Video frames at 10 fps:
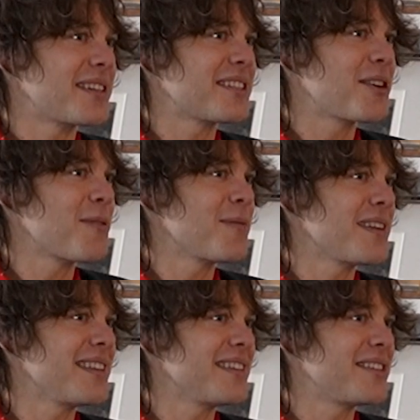I just got
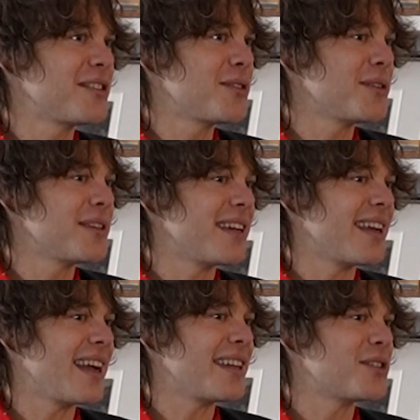really good
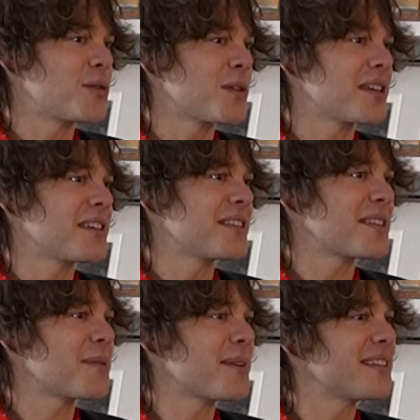at drawing because
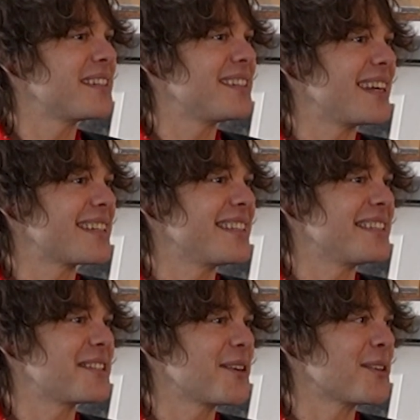I wanted to chat to
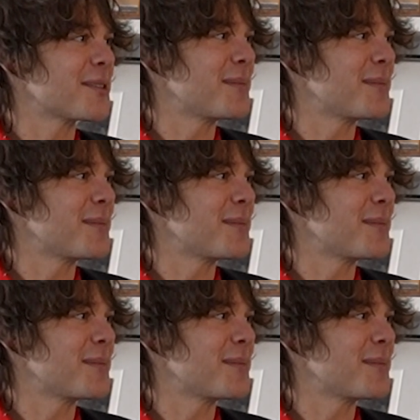these girls,